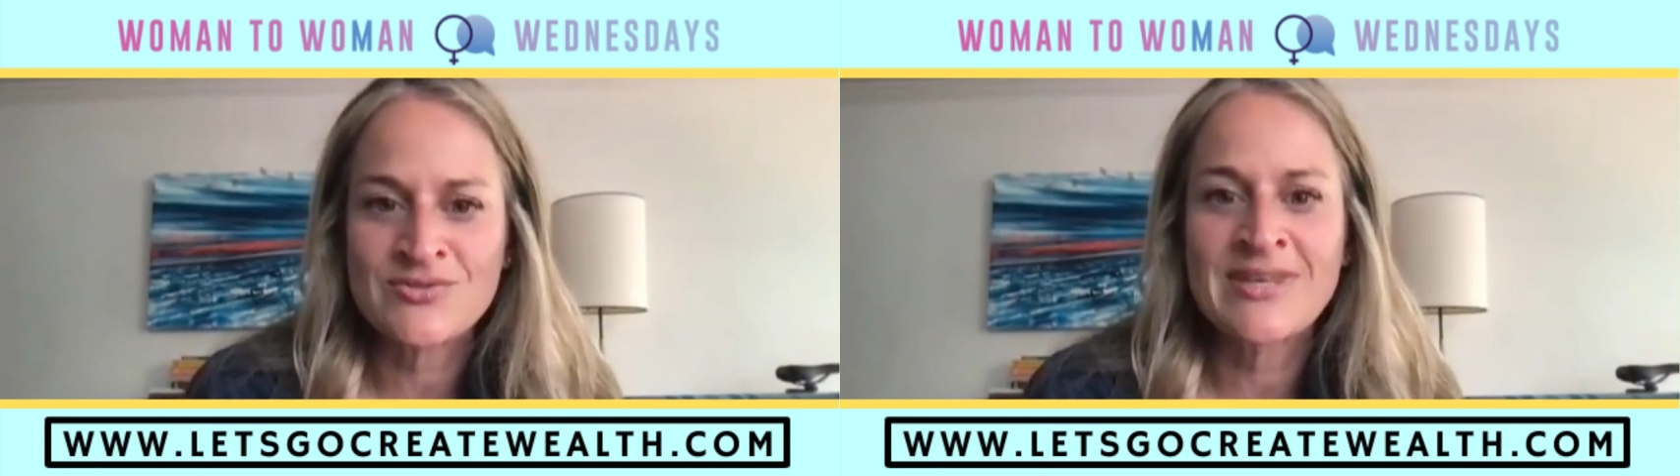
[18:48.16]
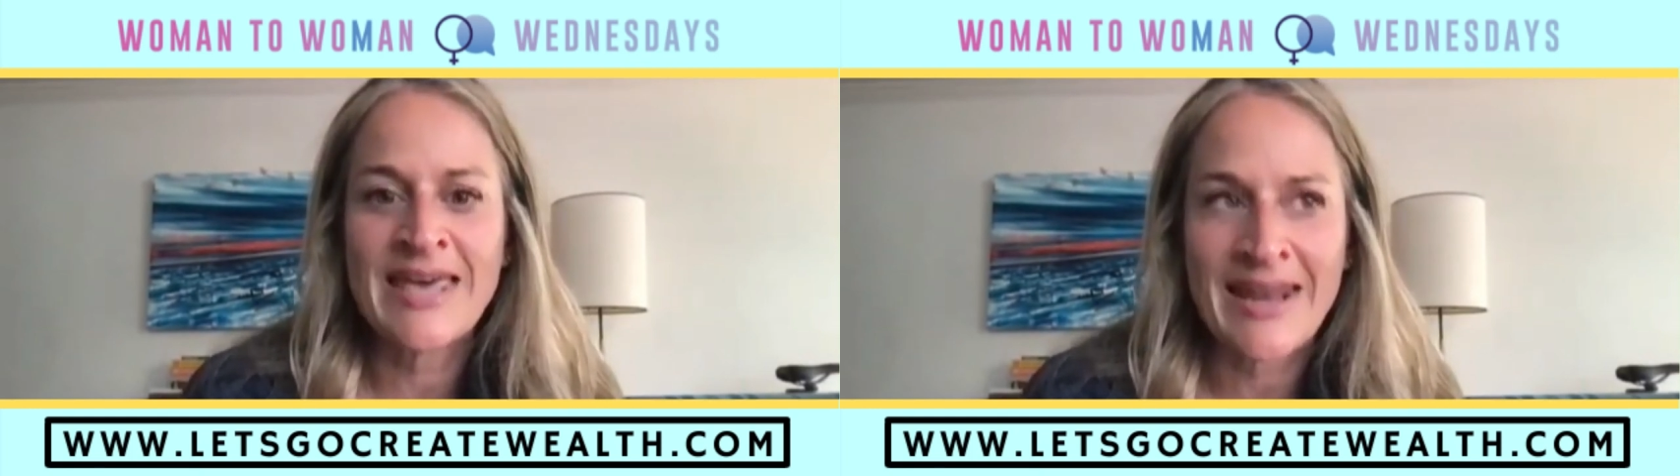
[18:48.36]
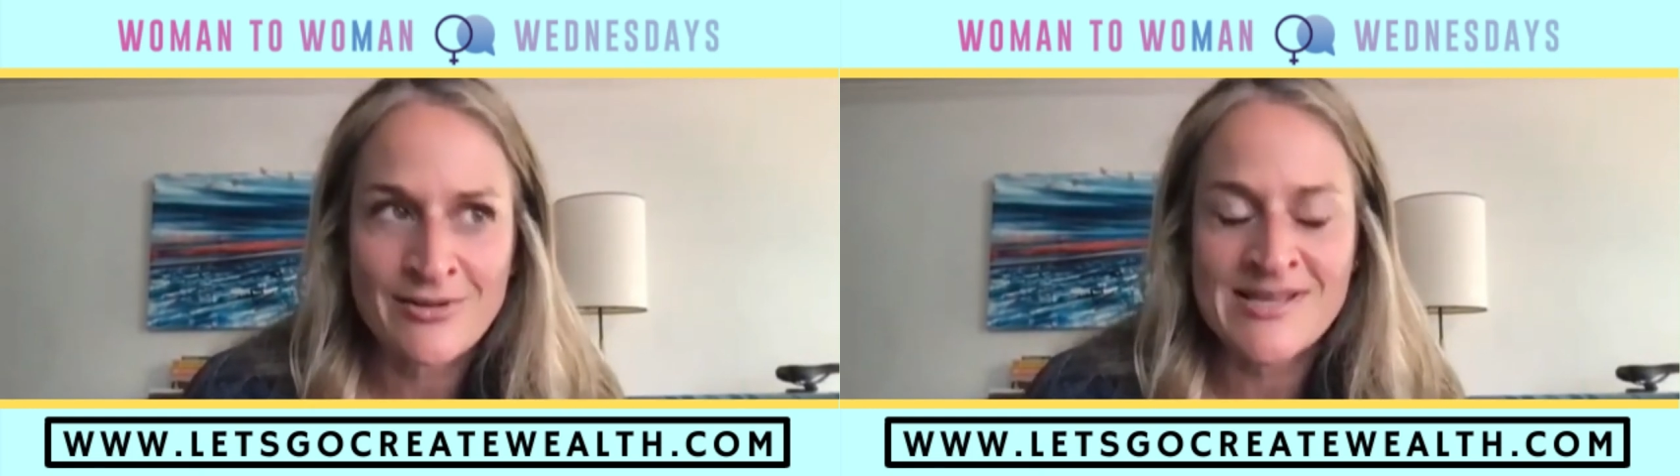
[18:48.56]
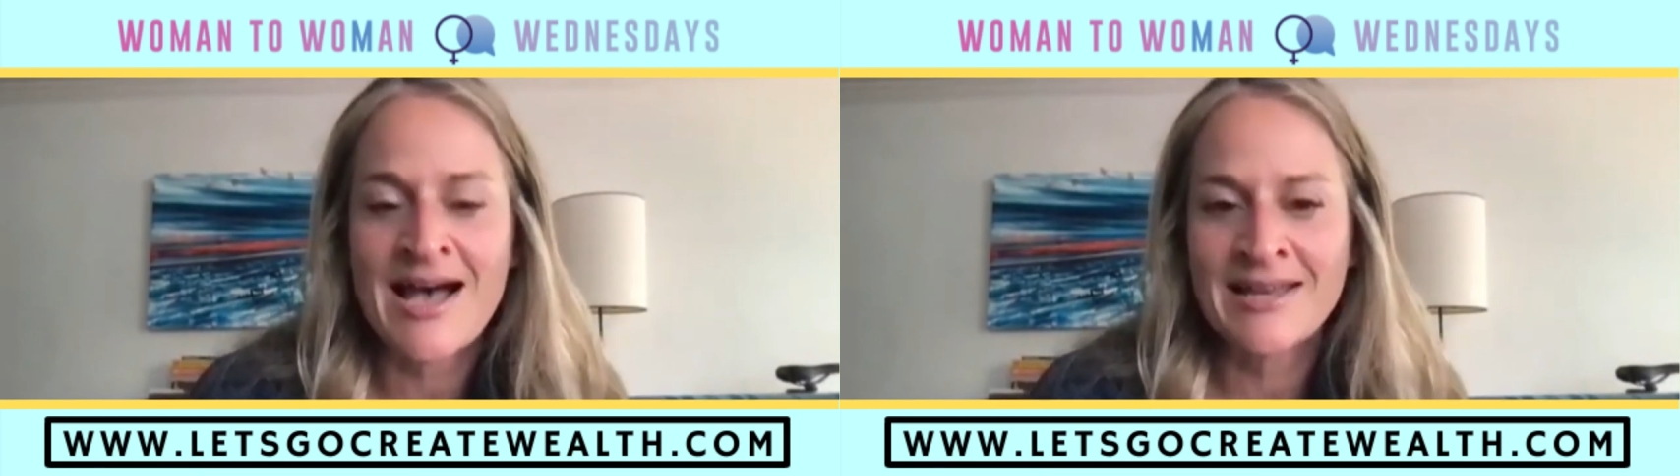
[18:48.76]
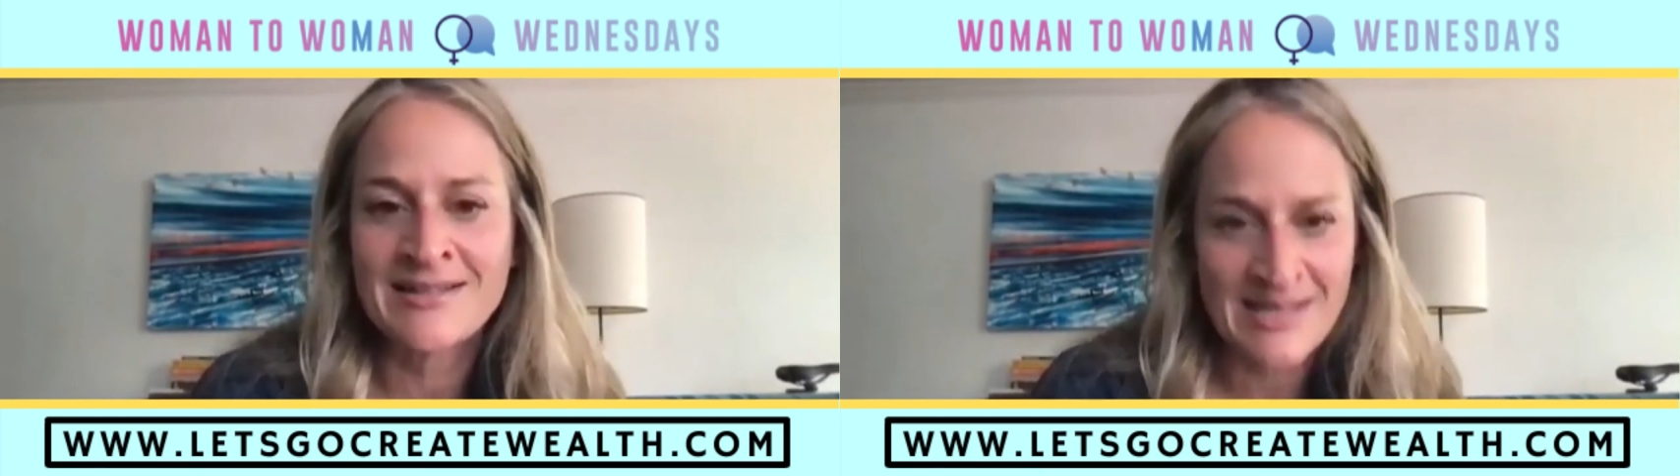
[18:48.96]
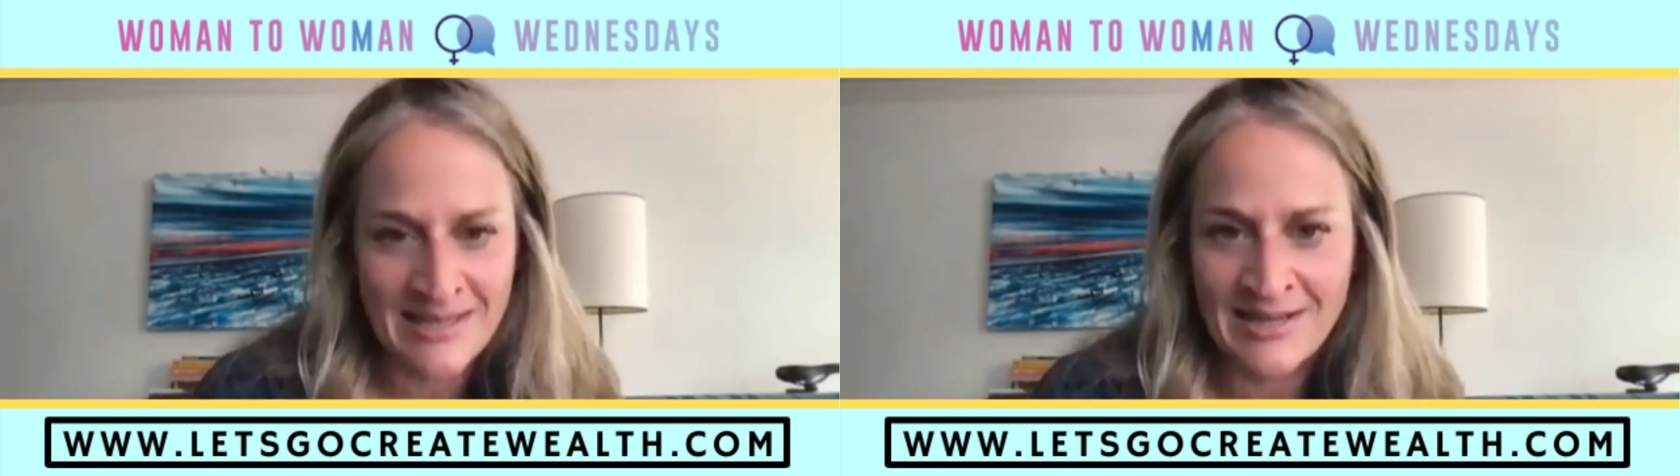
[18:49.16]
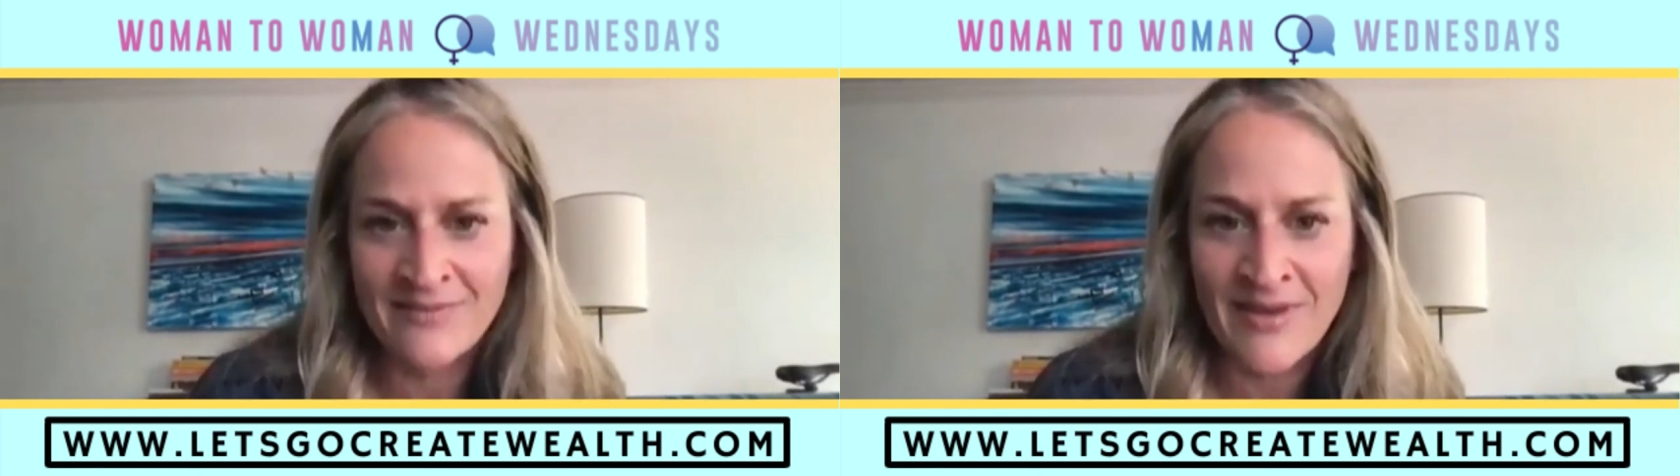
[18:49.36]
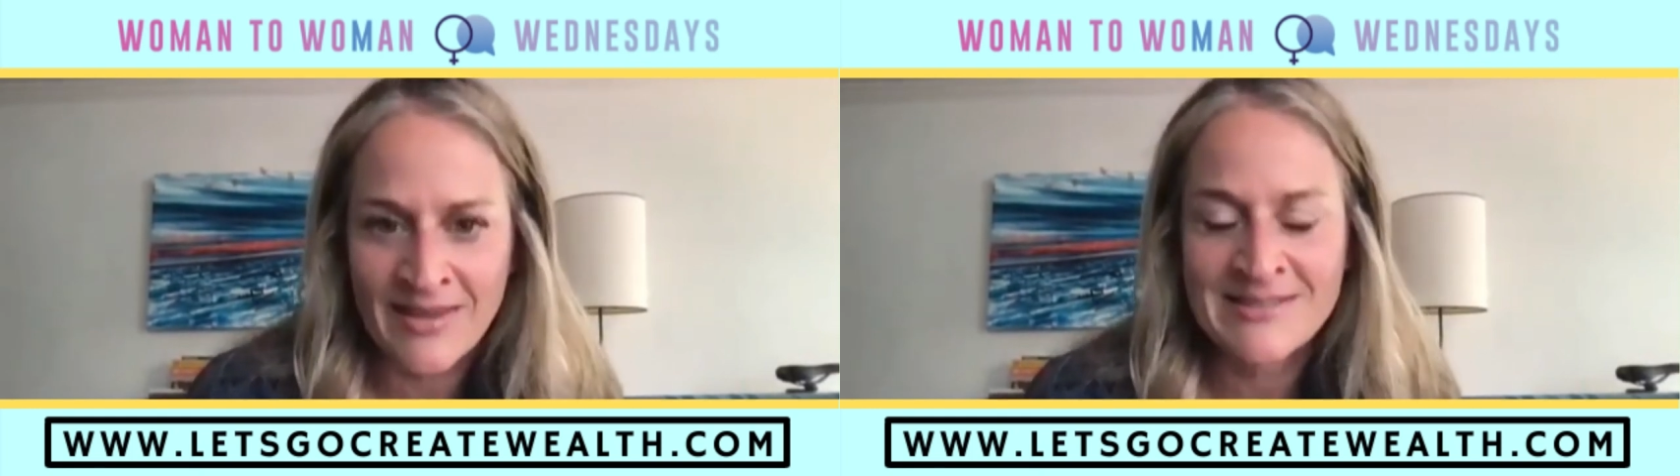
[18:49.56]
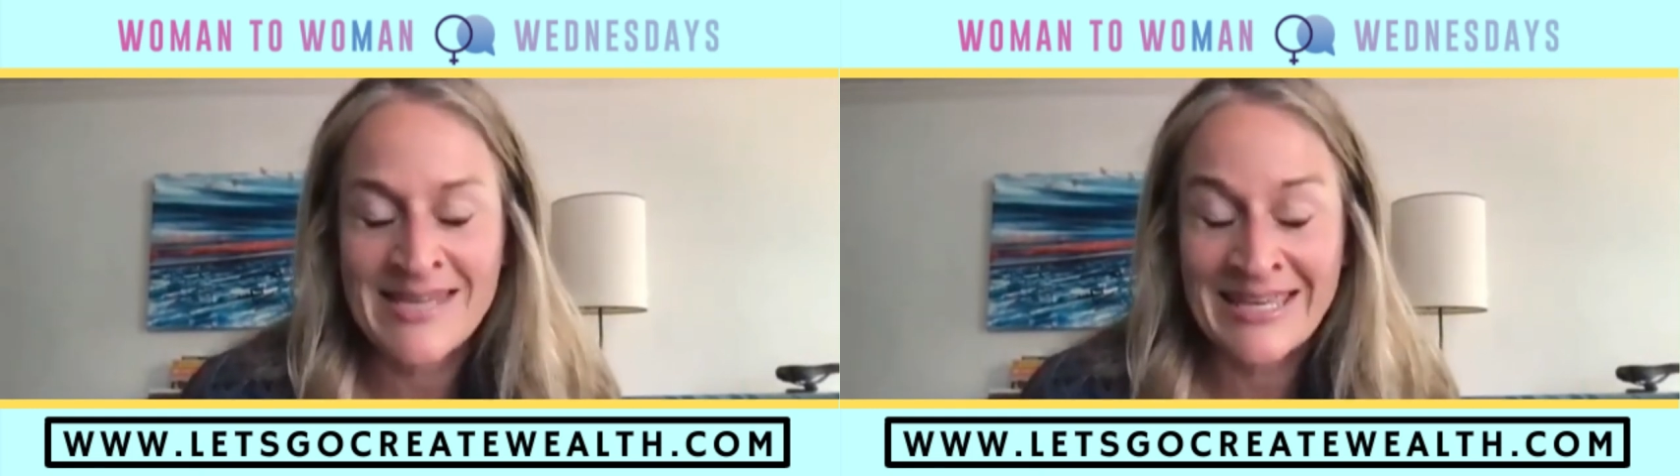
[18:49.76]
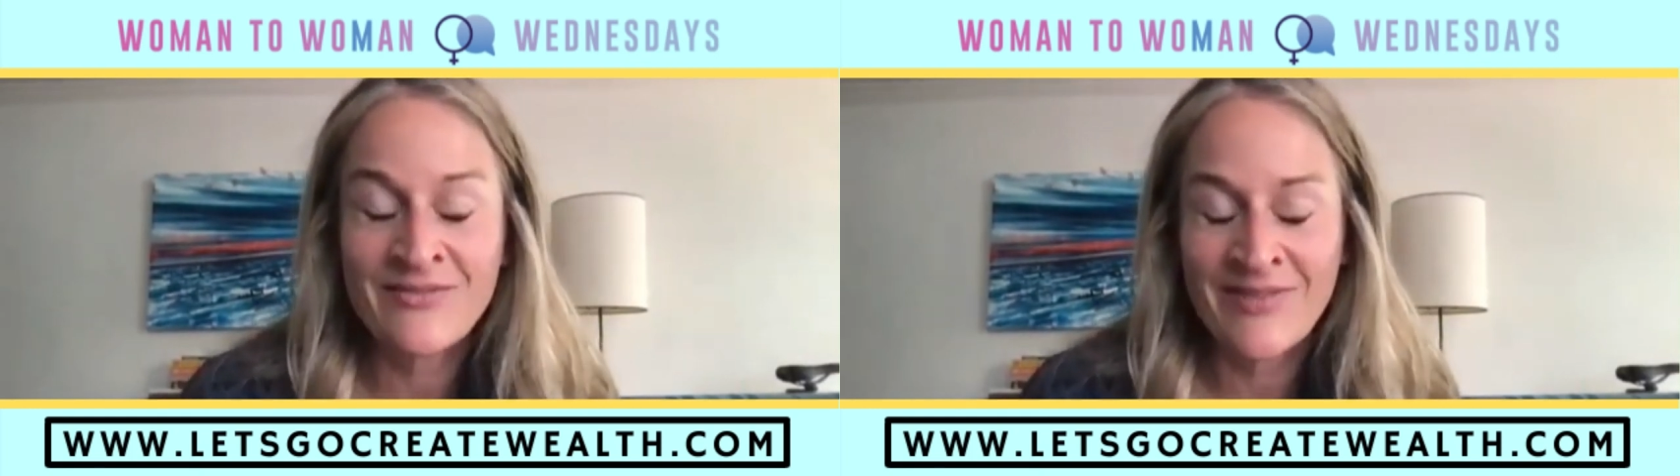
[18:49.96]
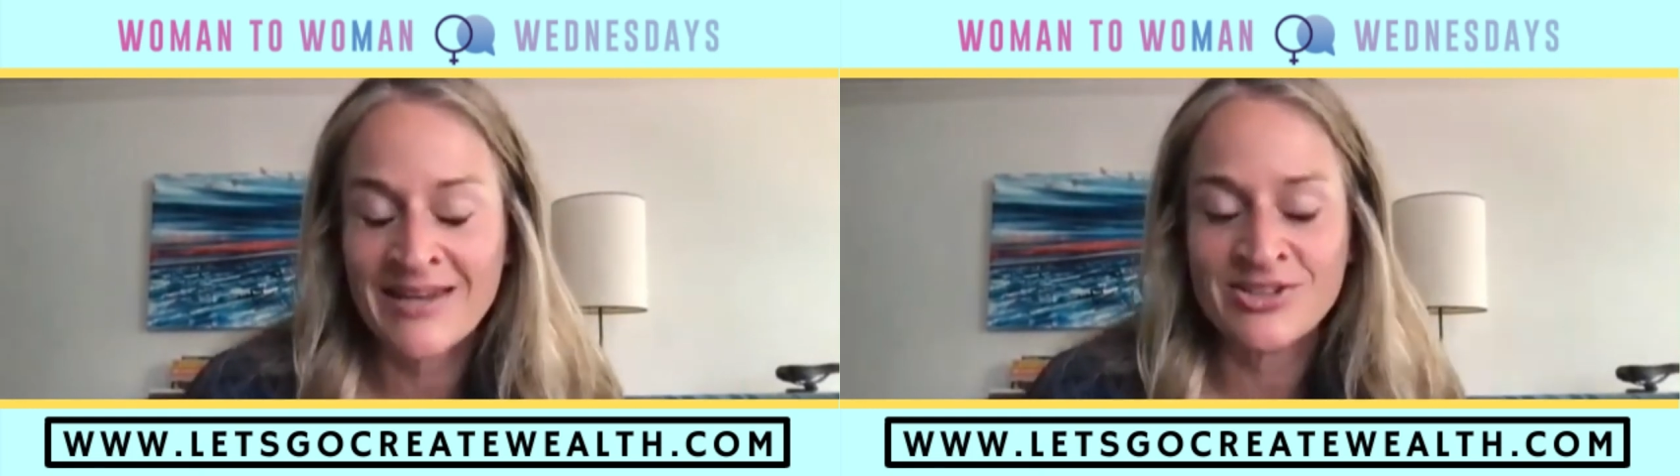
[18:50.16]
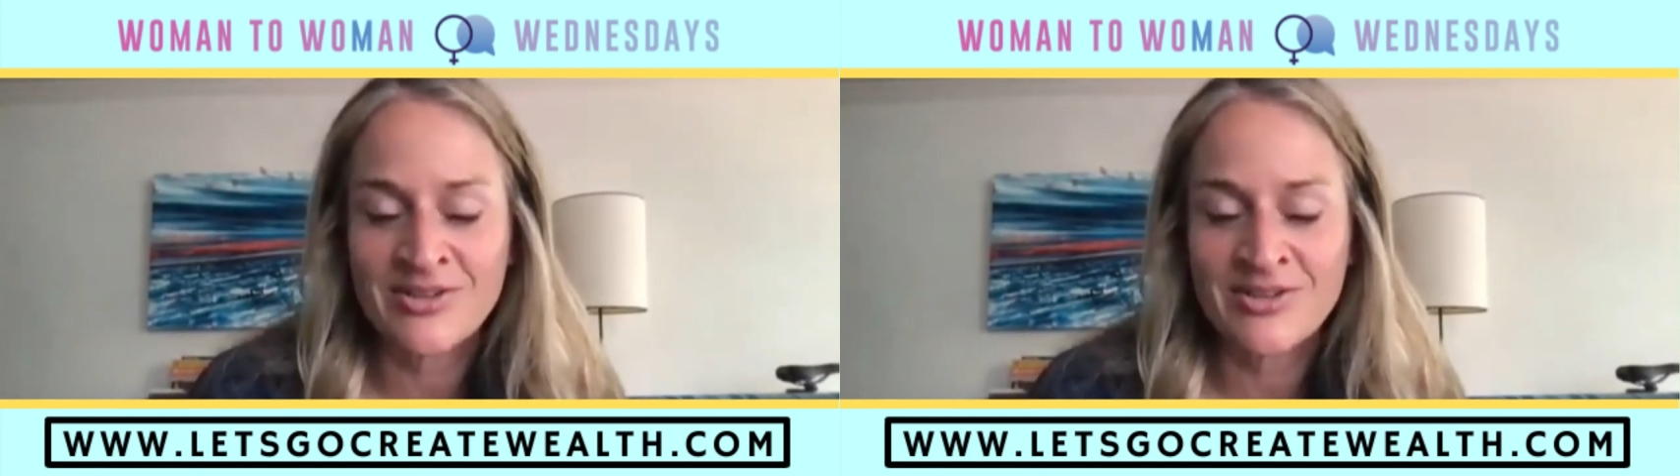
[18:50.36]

get outside and take advantage